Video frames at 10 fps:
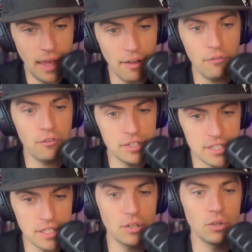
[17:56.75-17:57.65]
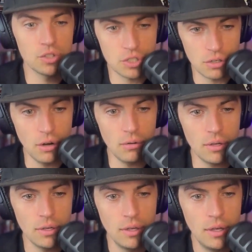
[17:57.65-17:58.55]
every single
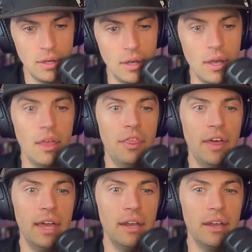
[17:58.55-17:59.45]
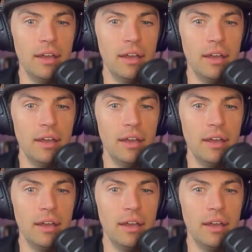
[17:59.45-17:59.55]
stroke, then